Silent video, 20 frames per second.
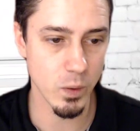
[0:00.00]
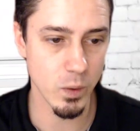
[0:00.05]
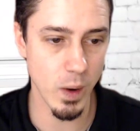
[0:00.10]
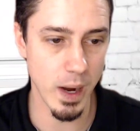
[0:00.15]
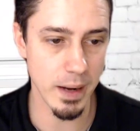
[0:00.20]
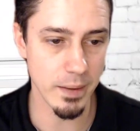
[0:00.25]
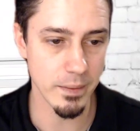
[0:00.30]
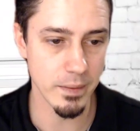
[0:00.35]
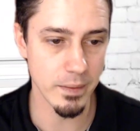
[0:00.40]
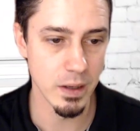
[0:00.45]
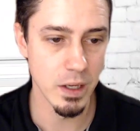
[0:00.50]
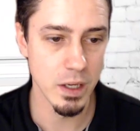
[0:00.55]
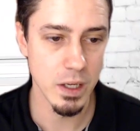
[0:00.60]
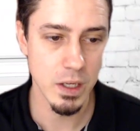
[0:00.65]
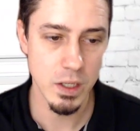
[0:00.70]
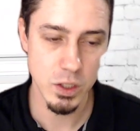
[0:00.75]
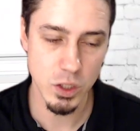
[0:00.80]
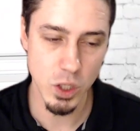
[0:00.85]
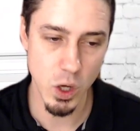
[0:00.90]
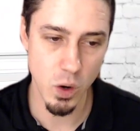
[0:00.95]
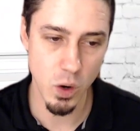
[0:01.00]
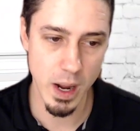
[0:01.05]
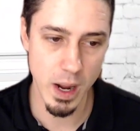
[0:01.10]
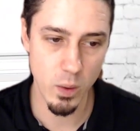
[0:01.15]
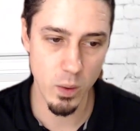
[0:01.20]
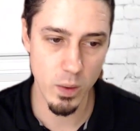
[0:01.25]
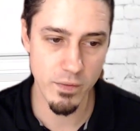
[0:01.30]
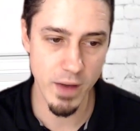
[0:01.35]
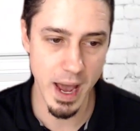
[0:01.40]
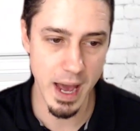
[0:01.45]
Great. So
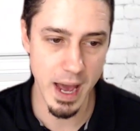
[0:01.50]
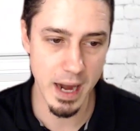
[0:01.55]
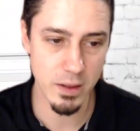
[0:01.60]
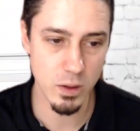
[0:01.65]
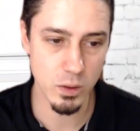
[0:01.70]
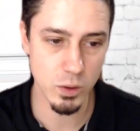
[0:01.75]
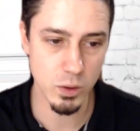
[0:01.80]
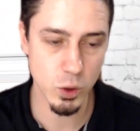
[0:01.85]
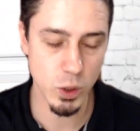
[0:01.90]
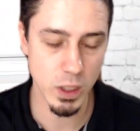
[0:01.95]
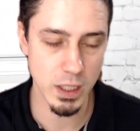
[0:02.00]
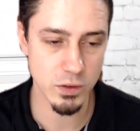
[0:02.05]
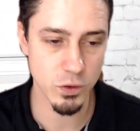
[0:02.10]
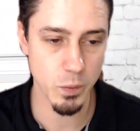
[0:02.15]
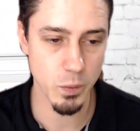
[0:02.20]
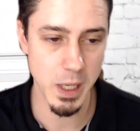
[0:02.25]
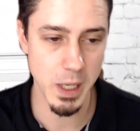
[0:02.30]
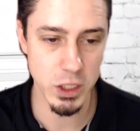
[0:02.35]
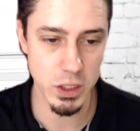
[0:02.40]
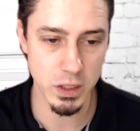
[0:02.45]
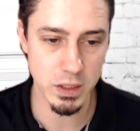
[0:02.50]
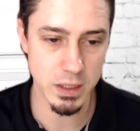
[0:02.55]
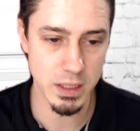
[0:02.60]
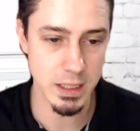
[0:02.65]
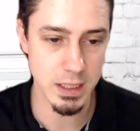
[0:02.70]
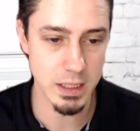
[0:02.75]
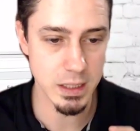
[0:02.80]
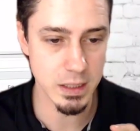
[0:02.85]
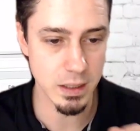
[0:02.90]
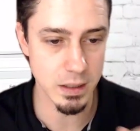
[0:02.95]
now we've added those
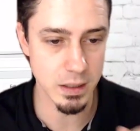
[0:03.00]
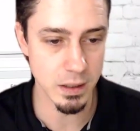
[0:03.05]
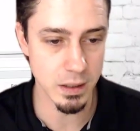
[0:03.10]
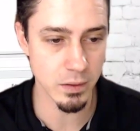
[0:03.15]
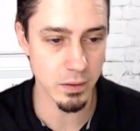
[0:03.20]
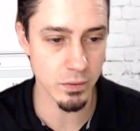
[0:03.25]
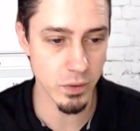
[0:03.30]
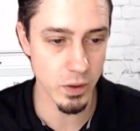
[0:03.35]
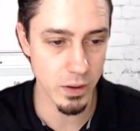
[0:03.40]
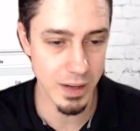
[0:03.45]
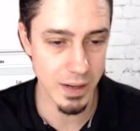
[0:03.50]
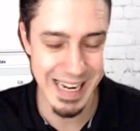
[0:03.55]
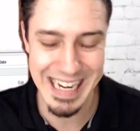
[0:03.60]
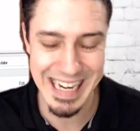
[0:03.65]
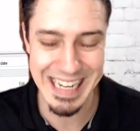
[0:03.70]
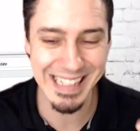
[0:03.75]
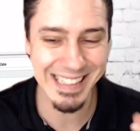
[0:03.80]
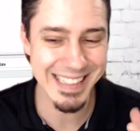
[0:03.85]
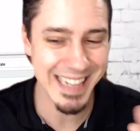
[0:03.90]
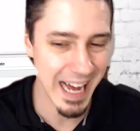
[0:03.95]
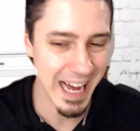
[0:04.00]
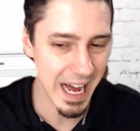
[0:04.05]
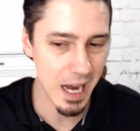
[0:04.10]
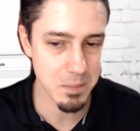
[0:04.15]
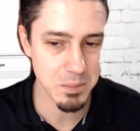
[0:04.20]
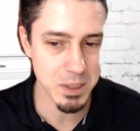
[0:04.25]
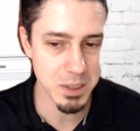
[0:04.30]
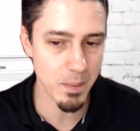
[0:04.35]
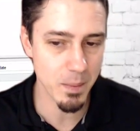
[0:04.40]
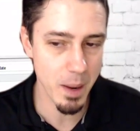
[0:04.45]
transformations. This is going to convert any
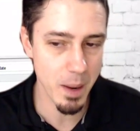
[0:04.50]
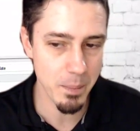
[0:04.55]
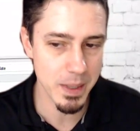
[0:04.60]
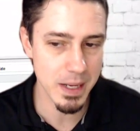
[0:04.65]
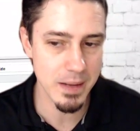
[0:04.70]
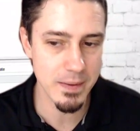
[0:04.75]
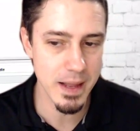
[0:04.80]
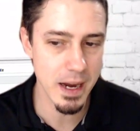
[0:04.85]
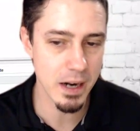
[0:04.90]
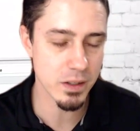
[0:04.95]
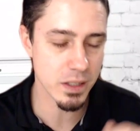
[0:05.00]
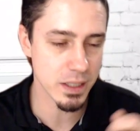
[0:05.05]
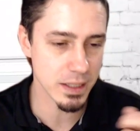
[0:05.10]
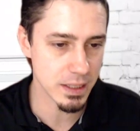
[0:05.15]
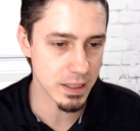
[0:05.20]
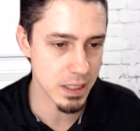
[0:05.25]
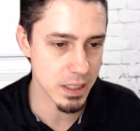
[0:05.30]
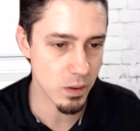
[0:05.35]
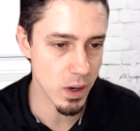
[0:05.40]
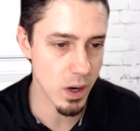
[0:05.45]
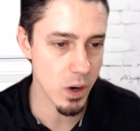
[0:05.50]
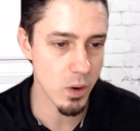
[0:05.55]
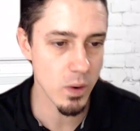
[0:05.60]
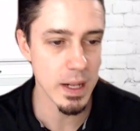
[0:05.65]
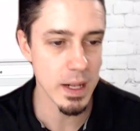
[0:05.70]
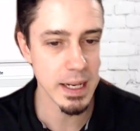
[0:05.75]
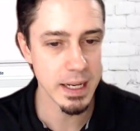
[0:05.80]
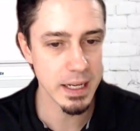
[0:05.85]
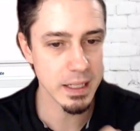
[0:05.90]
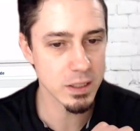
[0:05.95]
times that might be in there to
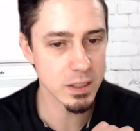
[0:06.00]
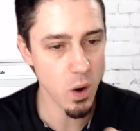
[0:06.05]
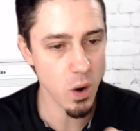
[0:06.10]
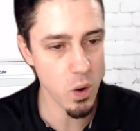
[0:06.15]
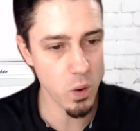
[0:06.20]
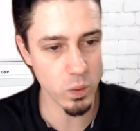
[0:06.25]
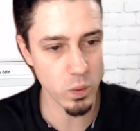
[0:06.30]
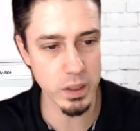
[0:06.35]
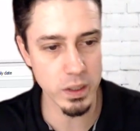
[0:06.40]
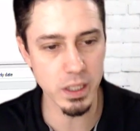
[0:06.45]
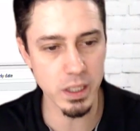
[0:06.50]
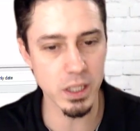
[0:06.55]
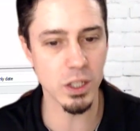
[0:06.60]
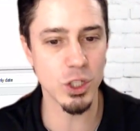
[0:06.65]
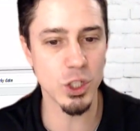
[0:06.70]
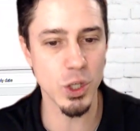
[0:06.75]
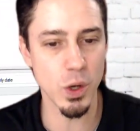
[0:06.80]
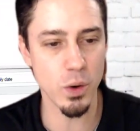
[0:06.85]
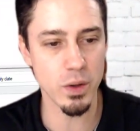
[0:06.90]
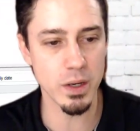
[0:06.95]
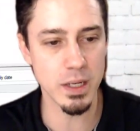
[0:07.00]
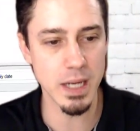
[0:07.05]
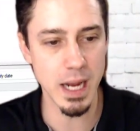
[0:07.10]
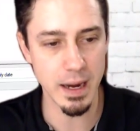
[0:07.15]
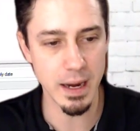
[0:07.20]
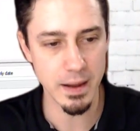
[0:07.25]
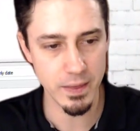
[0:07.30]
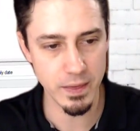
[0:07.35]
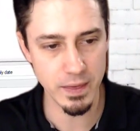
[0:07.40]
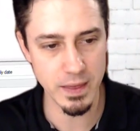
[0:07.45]
0, and it's only going to show the
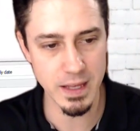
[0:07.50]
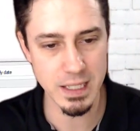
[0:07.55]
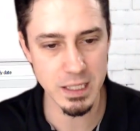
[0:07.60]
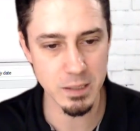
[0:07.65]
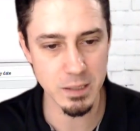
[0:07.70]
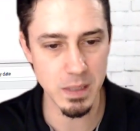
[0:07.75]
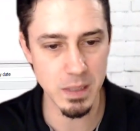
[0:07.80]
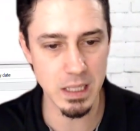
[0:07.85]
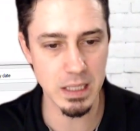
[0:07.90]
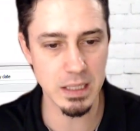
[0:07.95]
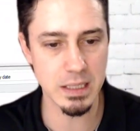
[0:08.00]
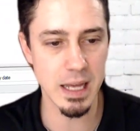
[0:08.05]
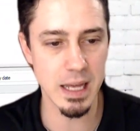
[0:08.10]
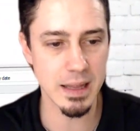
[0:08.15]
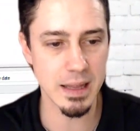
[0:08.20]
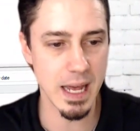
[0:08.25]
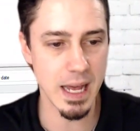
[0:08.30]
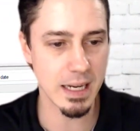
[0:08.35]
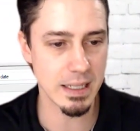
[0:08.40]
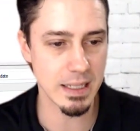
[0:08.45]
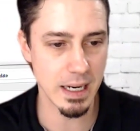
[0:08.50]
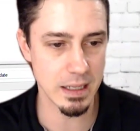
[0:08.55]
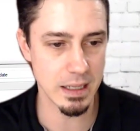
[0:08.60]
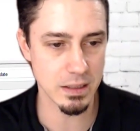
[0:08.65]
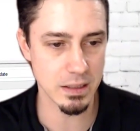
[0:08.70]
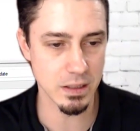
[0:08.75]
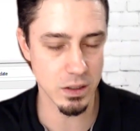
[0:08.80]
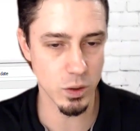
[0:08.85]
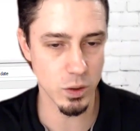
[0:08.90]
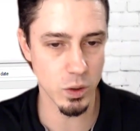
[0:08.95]
date. This means that that
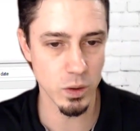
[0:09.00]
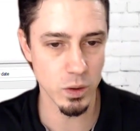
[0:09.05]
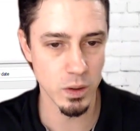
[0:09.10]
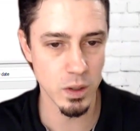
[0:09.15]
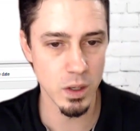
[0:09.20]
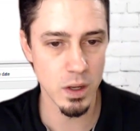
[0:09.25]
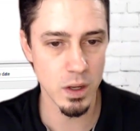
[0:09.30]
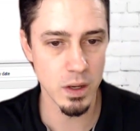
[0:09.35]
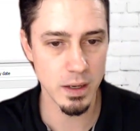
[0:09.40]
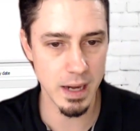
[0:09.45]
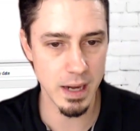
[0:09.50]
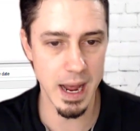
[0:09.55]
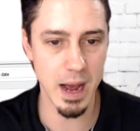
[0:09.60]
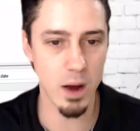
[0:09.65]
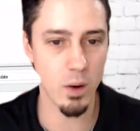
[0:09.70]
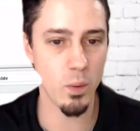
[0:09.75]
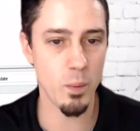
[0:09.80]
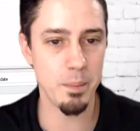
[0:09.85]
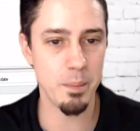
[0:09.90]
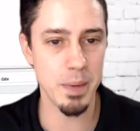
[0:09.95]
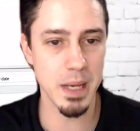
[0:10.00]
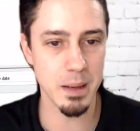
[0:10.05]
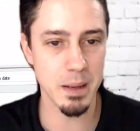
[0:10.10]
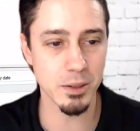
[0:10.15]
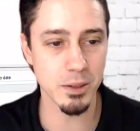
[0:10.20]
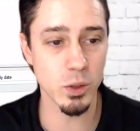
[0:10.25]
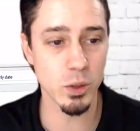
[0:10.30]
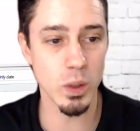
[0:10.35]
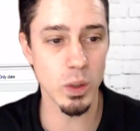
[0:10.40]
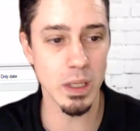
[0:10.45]
date is going to now be
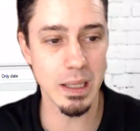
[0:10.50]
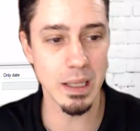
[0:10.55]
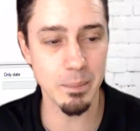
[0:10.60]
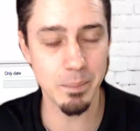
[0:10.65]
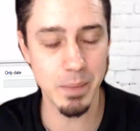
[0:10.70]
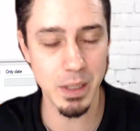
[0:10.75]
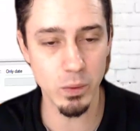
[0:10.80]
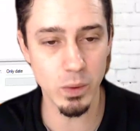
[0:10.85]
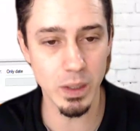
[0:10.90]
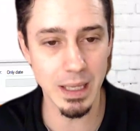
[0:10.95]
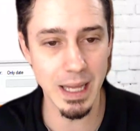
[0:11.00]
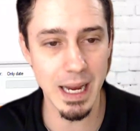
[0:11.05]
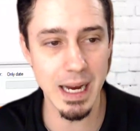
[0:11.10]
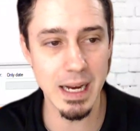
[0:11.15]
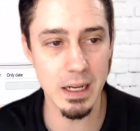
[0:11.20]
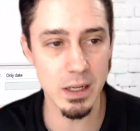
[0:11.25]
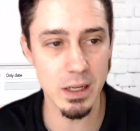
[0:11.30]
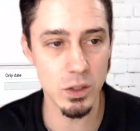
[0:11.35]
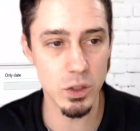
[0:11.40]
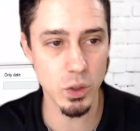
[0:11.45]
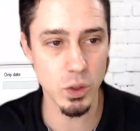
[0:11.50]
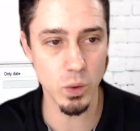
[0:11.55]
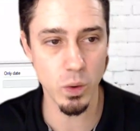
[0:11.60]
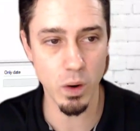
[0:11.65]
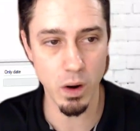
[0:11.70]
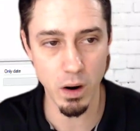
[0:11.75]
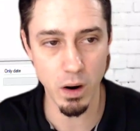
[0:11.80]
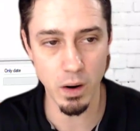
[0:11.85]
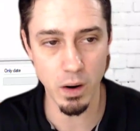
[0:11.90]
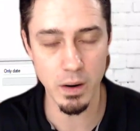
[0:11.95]
able to be related
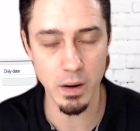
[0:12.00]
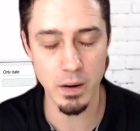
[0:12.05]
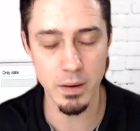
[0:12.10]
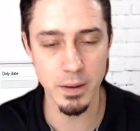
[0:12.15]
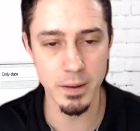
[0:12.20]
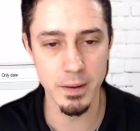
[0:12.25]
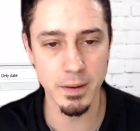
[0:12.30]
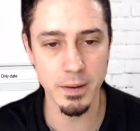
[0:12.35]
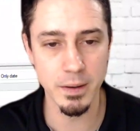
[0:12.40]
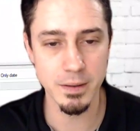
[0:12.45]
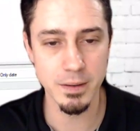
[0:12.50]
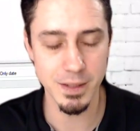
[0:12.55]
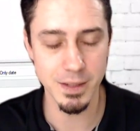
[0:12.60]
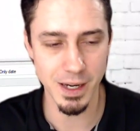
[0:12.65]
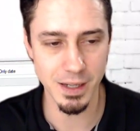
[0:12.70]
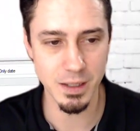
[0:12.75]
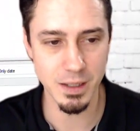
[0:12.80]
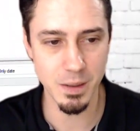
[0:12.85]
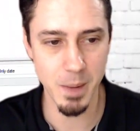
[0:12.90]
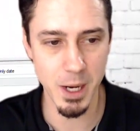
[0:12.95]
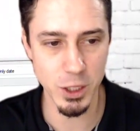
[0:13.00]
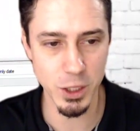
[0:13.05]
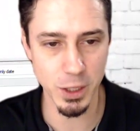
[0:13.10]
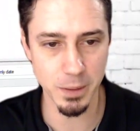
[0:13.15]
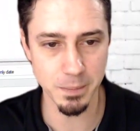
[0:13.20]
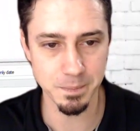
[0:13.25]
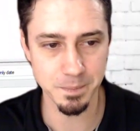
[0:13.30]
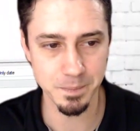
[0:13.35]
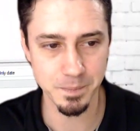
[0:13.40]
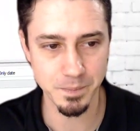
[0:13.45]
to our date
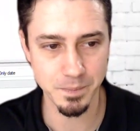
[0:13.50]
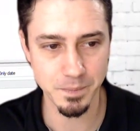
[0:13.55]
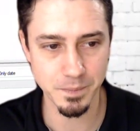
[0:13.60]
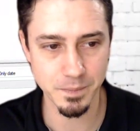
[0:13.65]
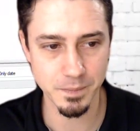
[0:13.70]
dimension.